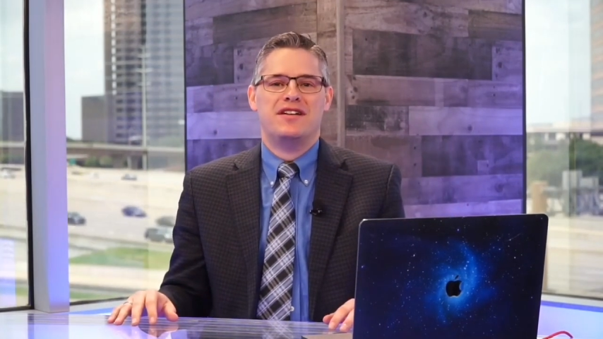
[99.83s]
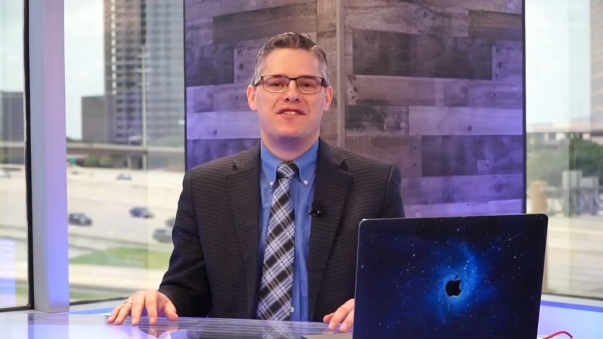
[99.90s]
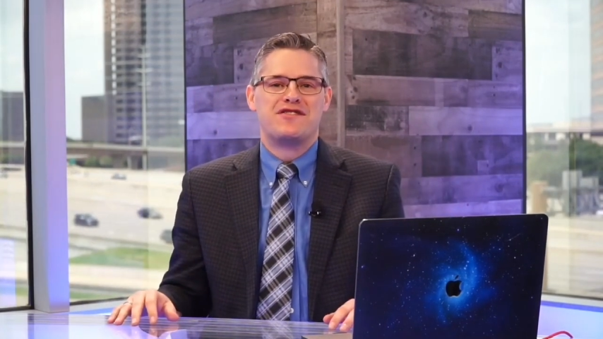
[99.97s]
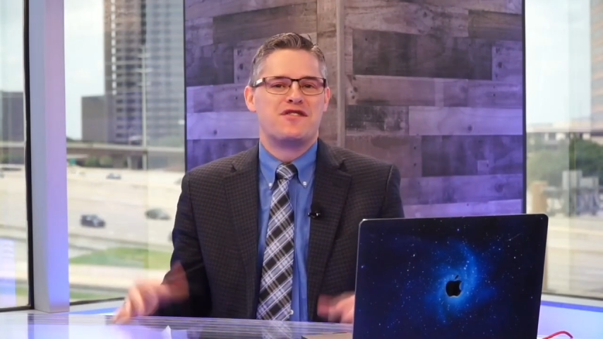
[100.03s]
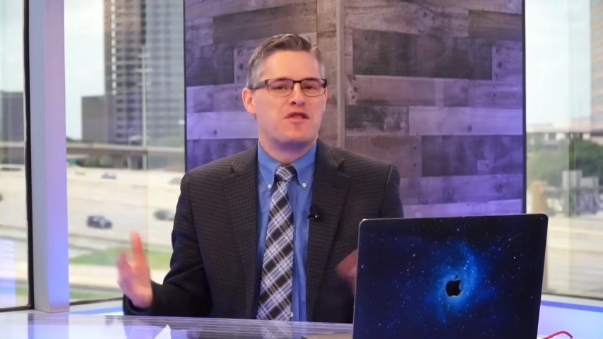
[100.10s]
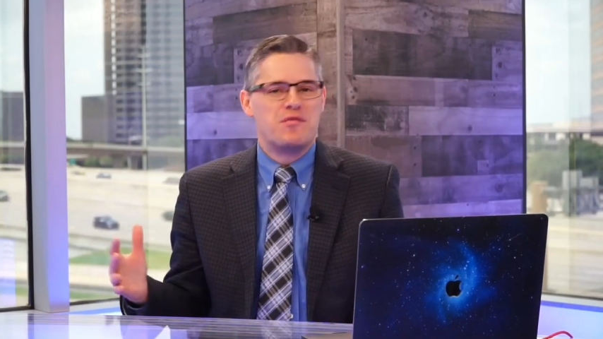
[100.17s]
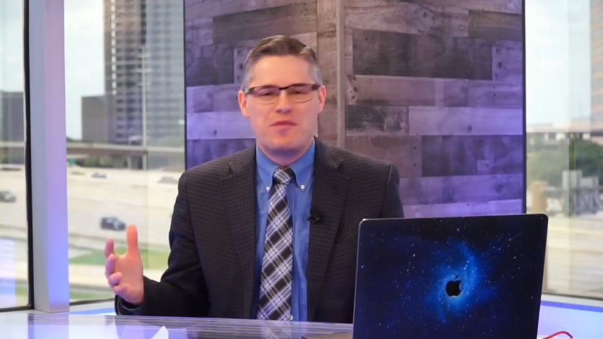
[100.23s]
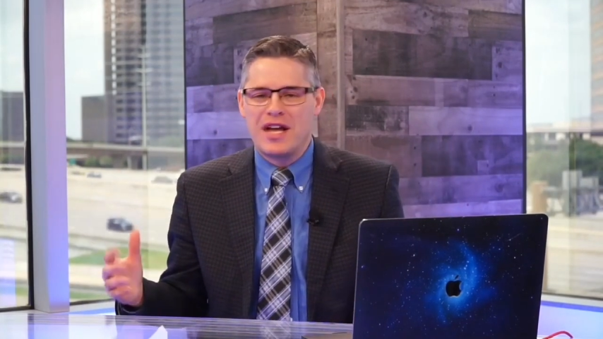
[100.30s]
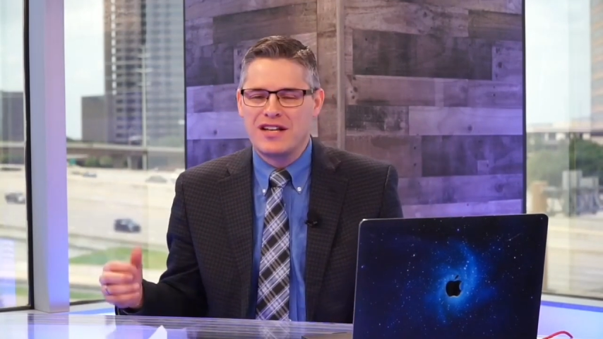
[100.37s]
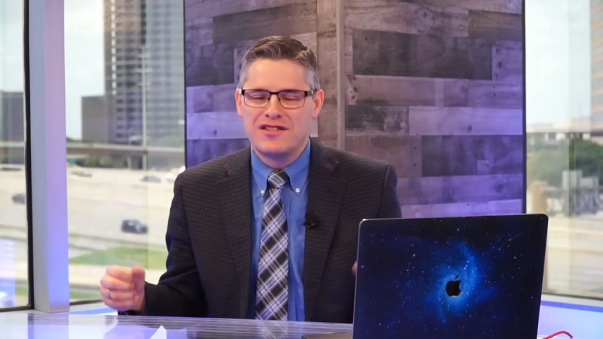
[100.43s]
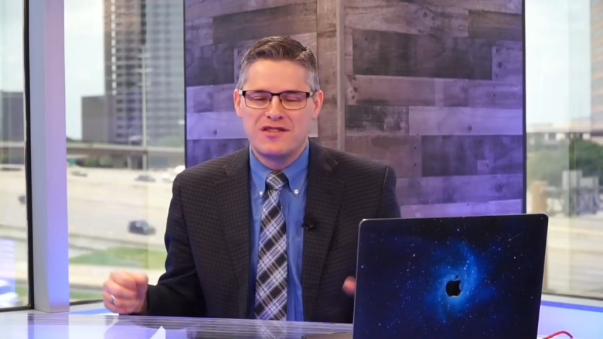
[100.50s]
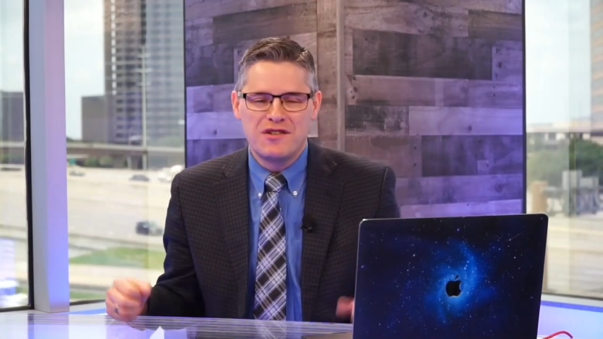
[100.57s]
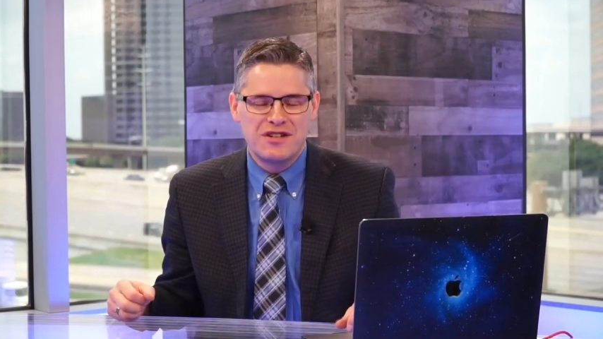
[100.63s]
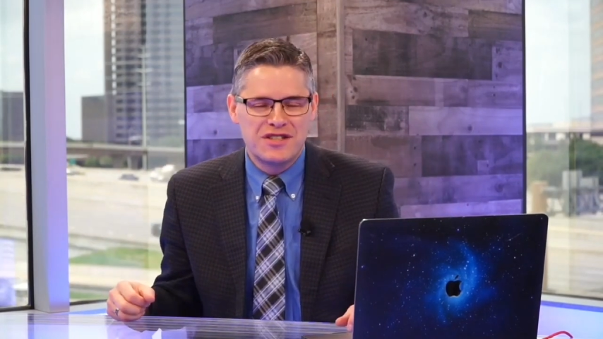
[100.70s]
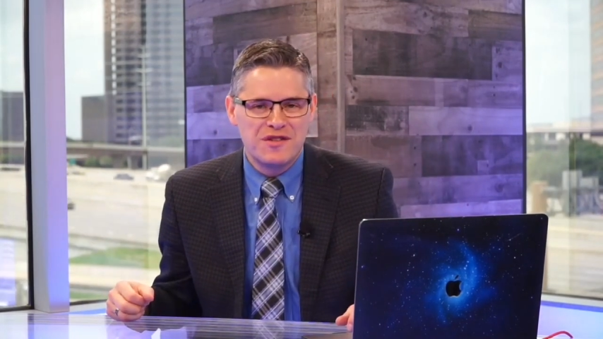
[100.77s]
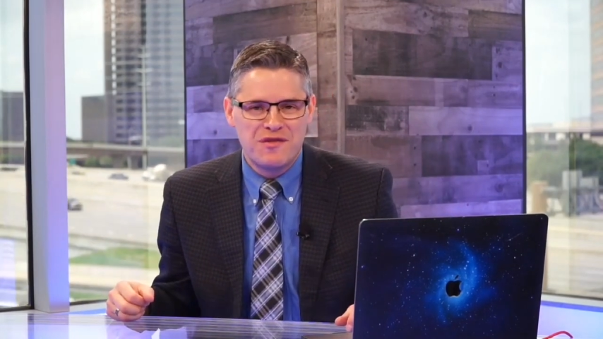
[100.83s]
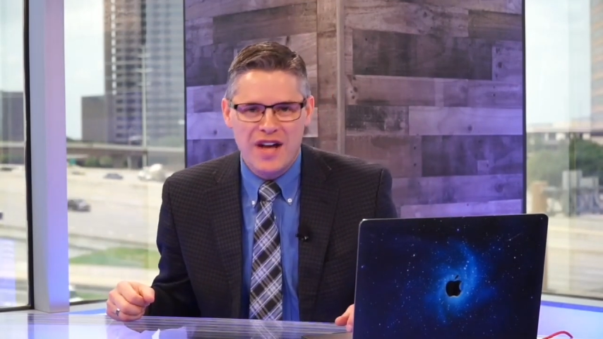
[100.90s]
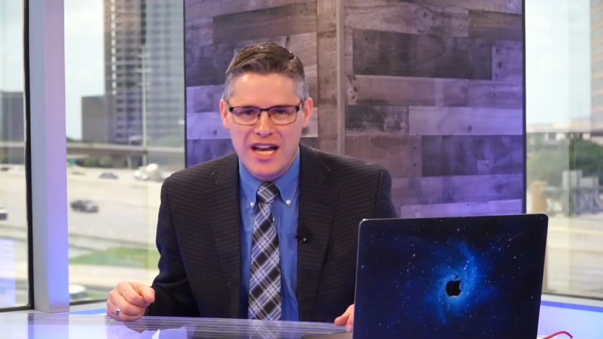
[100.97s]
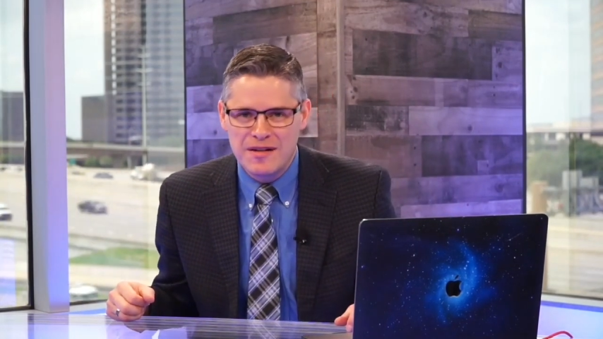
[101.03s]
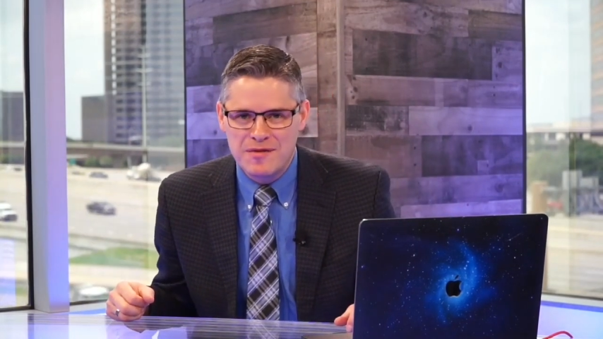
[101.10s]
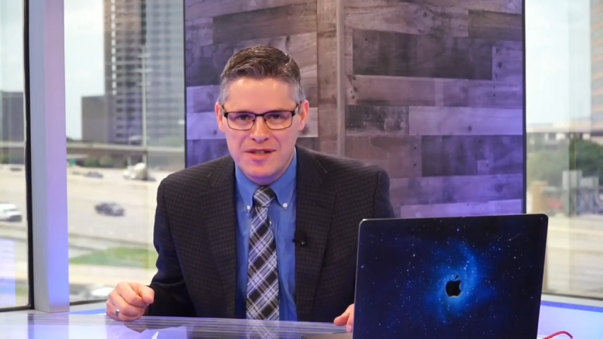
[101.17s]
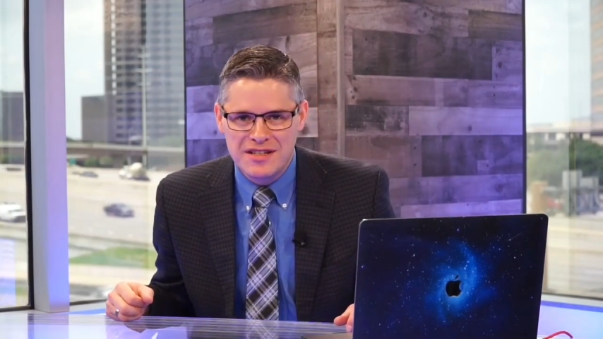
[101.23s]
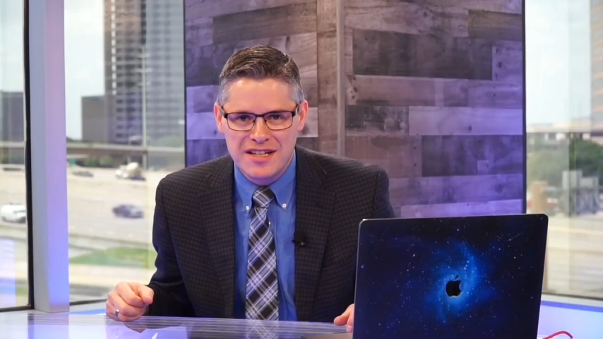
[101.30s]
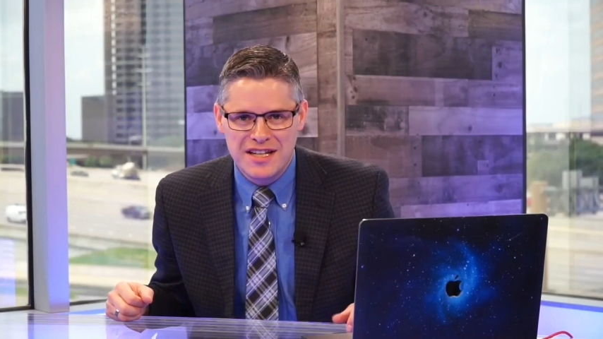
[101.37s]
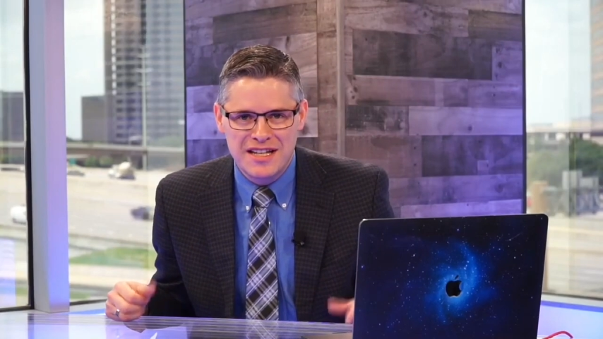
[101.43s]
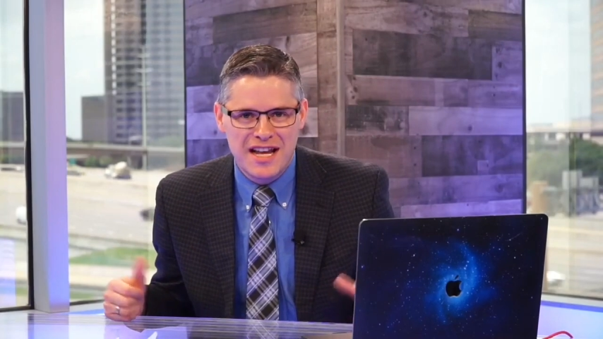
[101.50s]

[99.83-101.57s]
So the best source of vitamin C